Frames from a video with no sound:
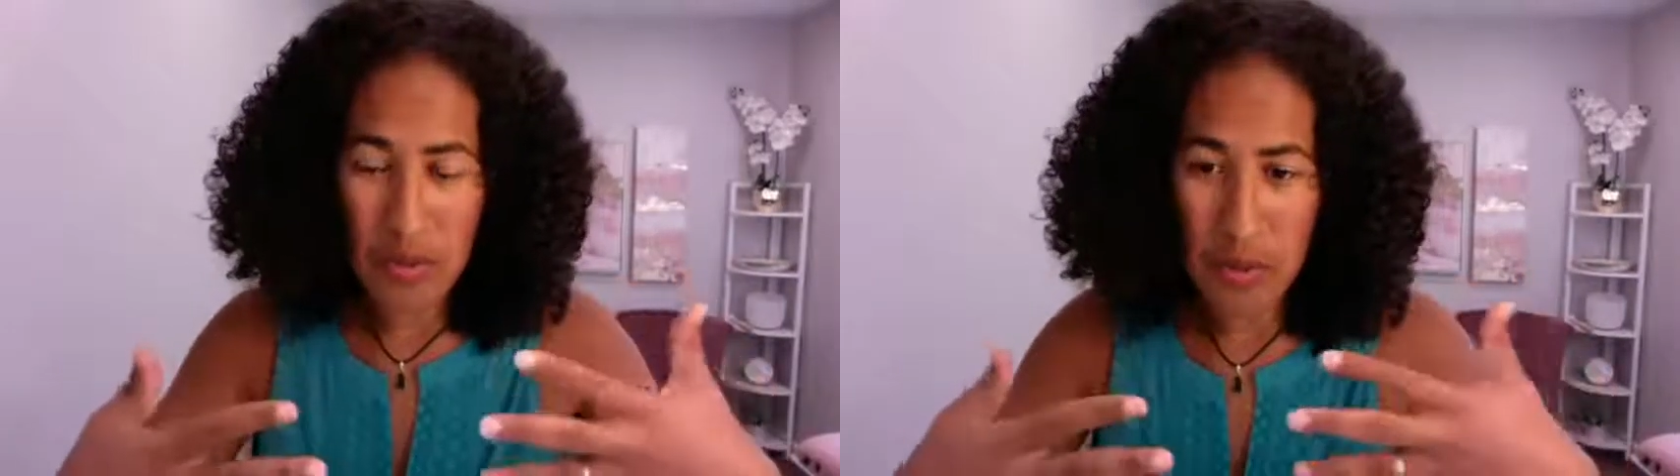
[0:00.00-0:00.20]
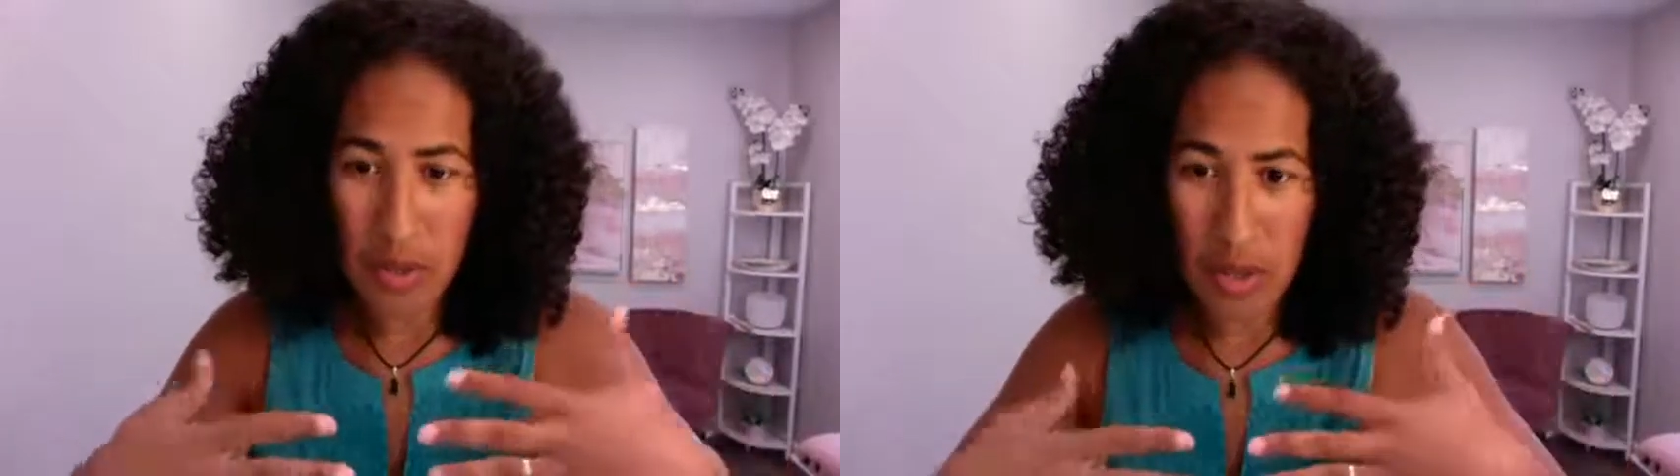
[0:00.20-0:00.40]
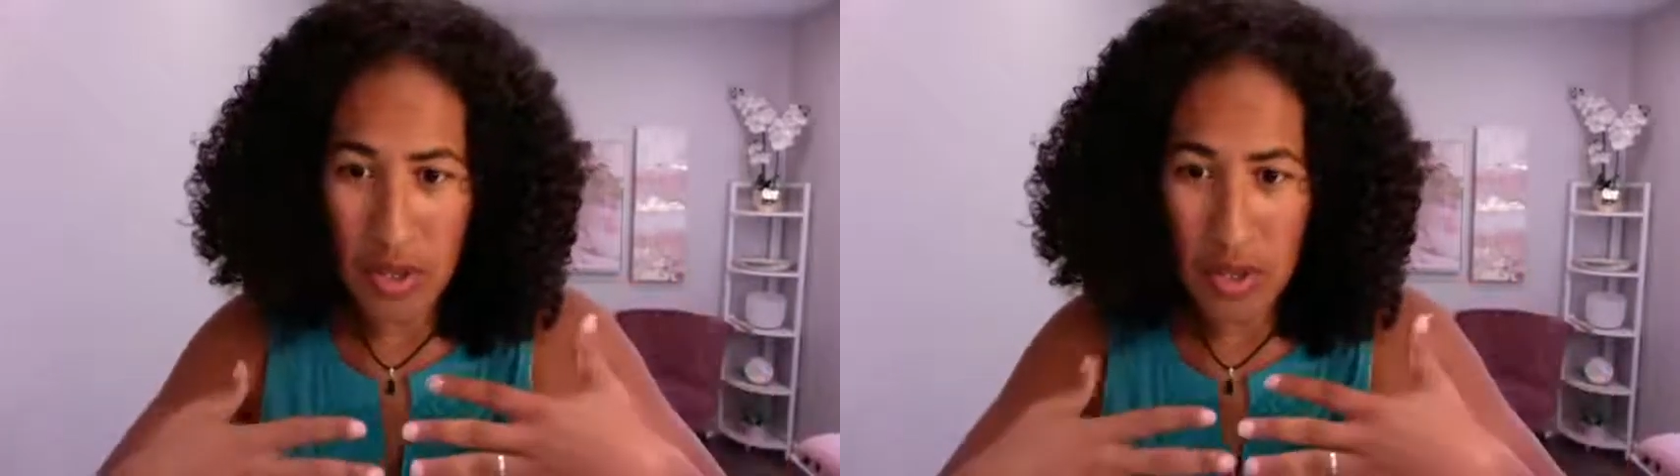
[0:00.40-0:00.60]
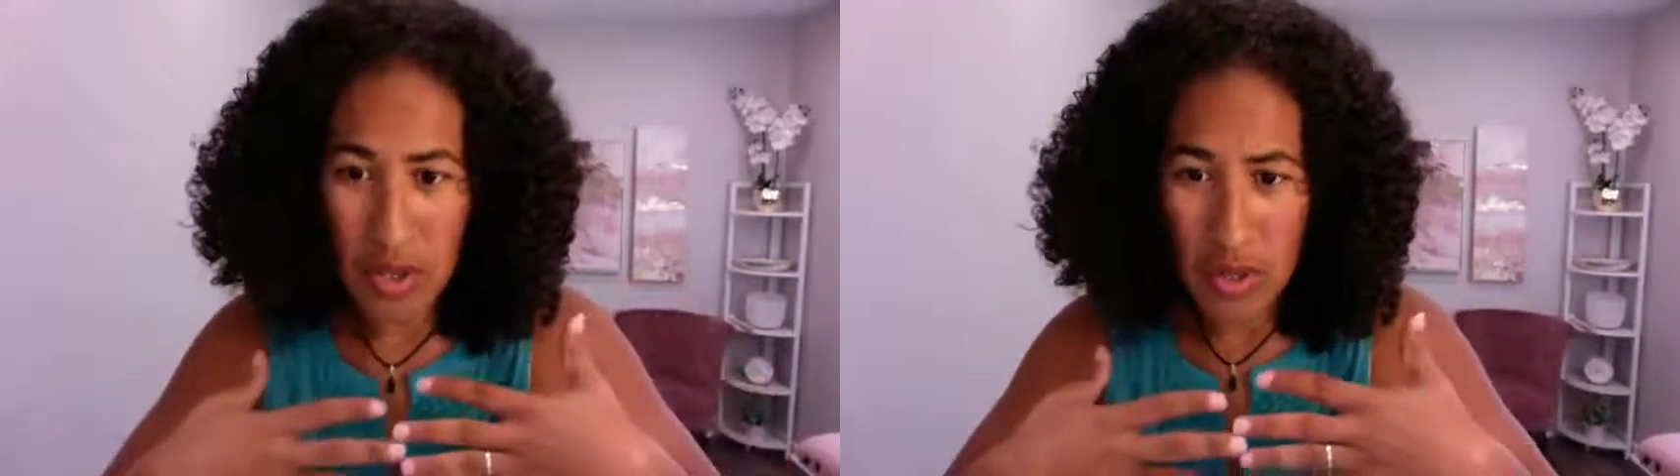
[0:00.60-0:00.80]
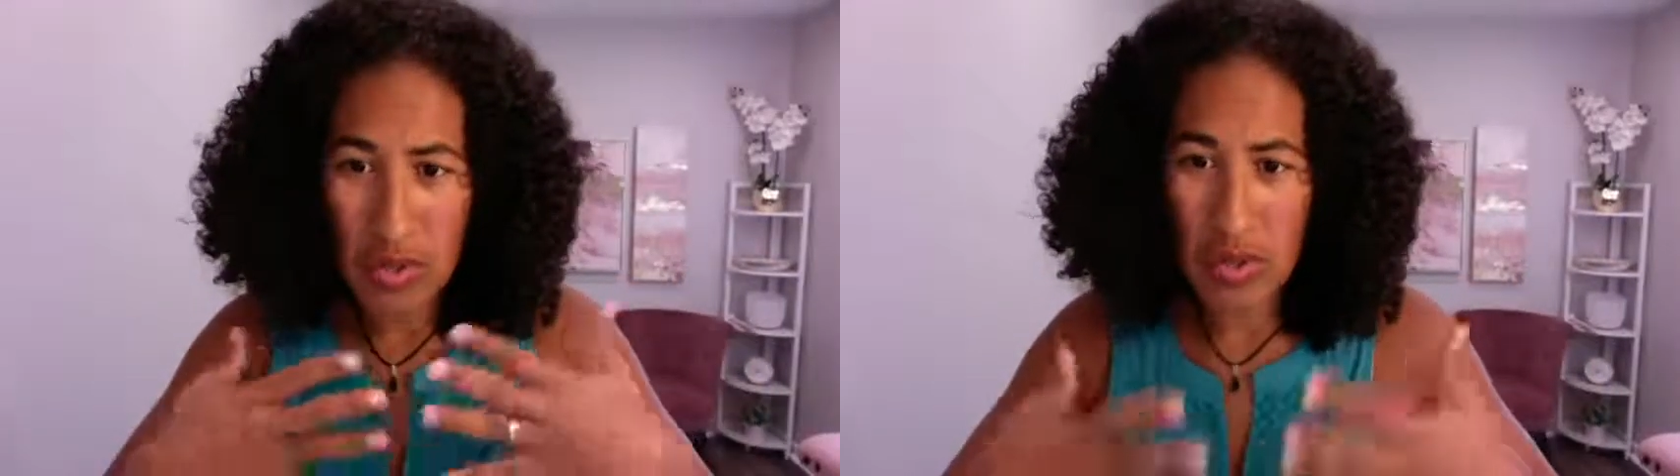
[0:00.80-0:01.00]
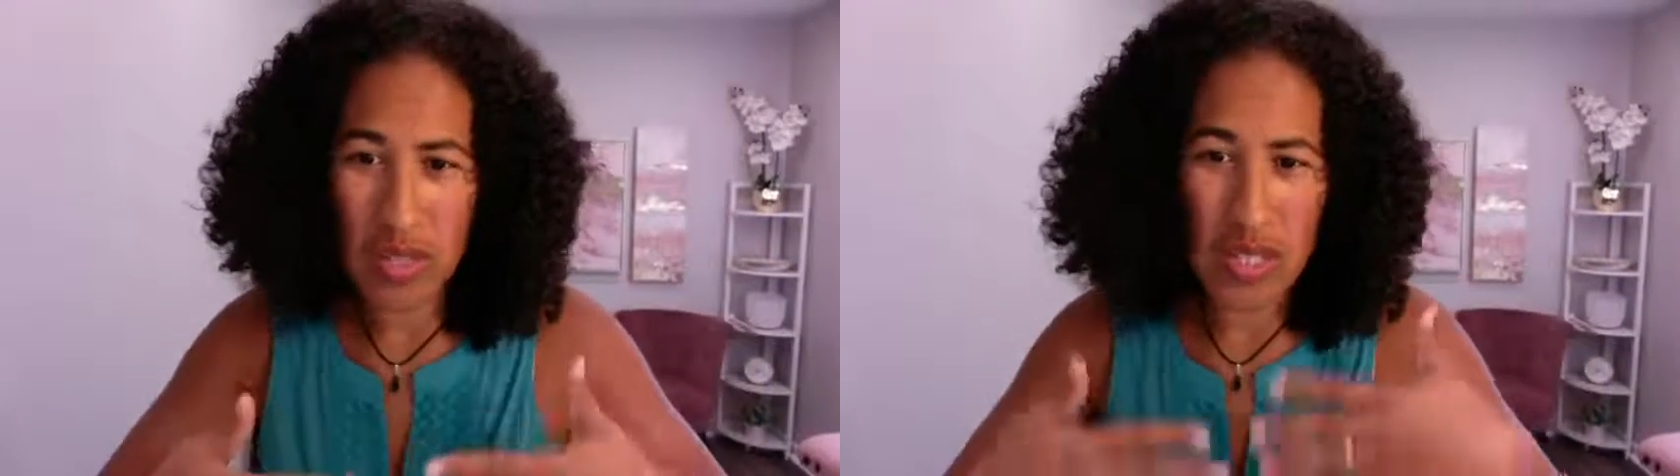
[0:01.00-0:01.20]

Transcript: for you to see.